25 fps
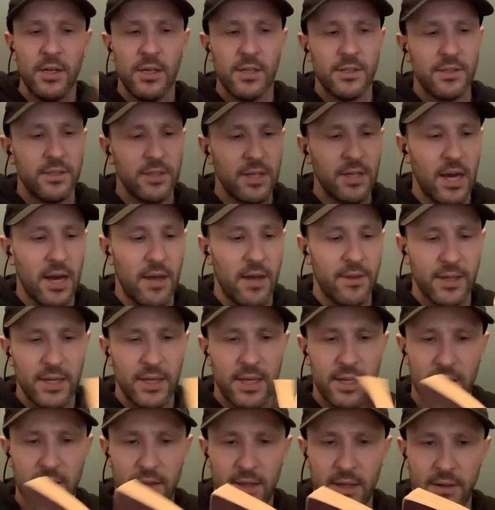So yeah, I think he
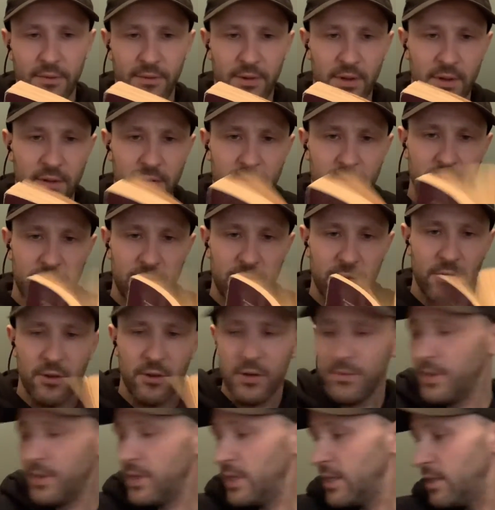had a thing for
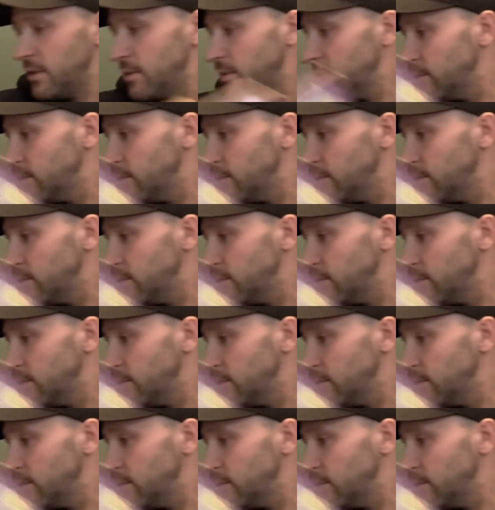creepy kids.